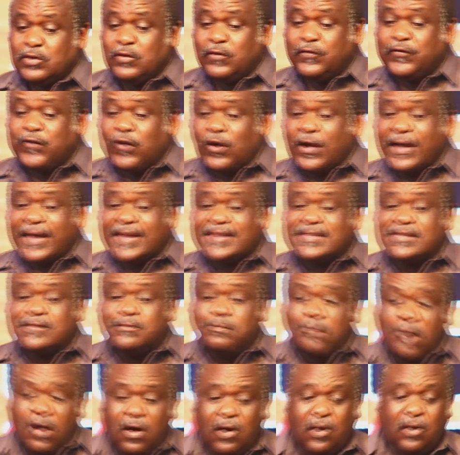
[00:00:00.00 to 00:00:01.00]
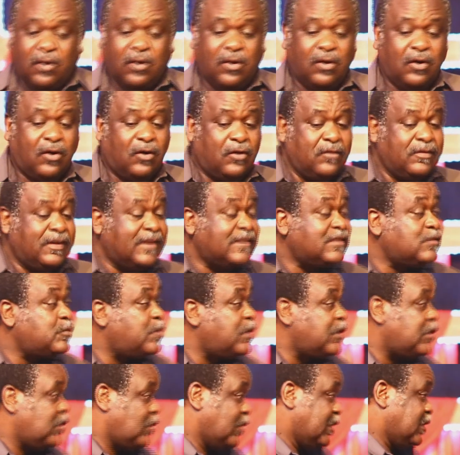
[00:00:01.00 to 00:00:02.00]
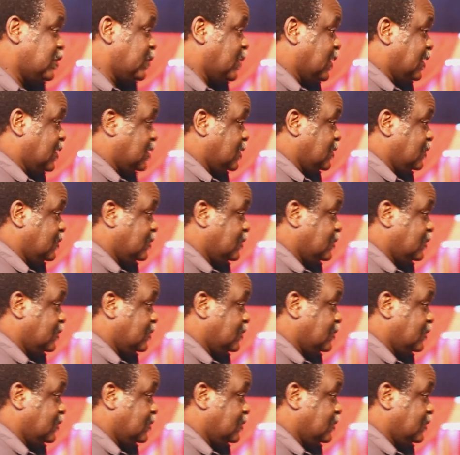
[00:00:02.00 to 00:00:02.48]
focus more on the spiritual aspect.